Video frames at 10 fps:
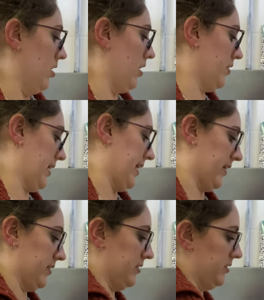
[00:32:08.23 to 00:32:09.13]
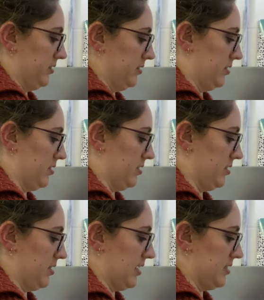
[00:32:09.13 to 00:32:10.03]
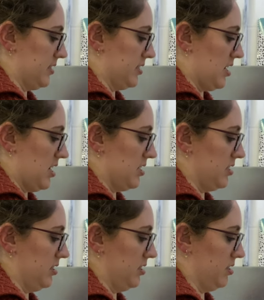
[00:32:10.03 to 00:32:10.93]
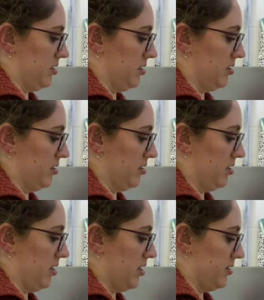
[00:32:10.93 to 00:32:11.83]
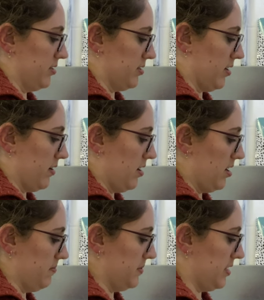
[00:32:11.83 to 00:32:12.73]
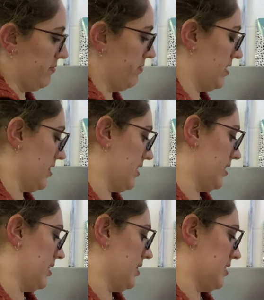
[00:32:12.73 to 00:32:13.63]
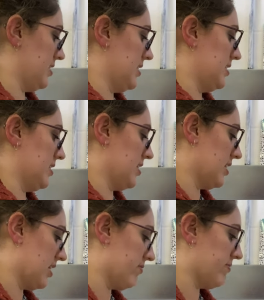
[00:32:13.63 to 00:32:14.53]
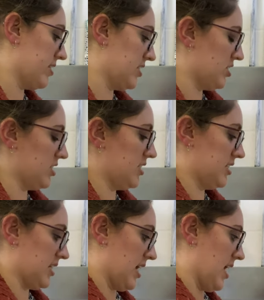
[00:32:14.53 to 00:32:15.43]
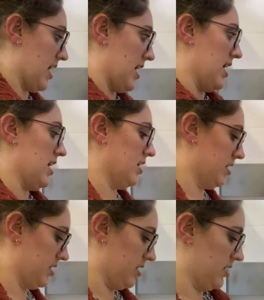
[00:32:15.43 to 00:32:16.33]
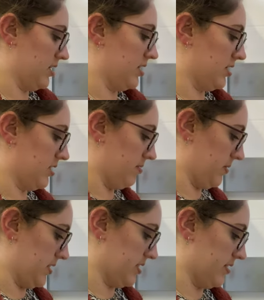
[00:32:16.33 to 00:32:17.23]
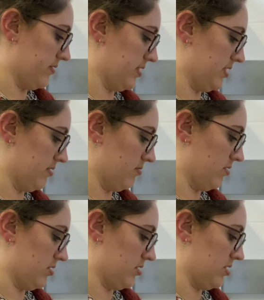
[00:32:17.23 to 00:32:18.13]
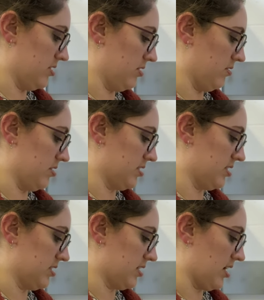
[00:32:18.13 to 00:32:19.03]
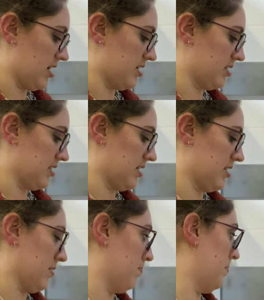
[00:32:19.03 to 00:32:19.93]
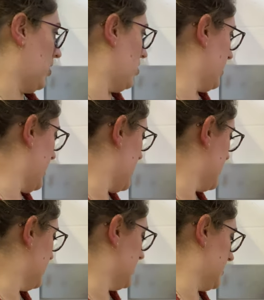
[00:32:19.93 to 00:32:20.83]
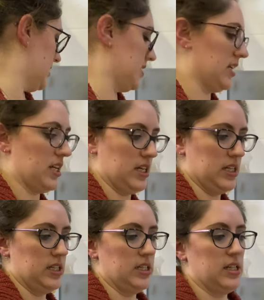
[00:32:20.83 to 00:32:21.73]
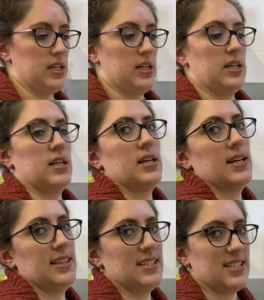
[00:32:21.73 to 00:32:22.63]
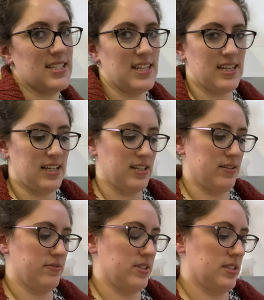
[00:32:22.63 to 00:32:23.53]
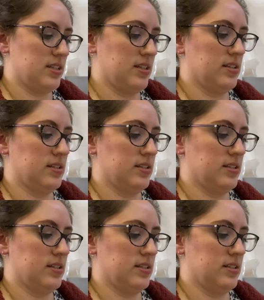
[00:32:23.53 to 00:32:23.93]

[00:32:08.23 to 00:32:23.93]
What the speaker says: Okay, that's done. So I'm definitely thinking this isn't going to get finished today, because I've still got to do the skirt, the pockets, and the sleeves.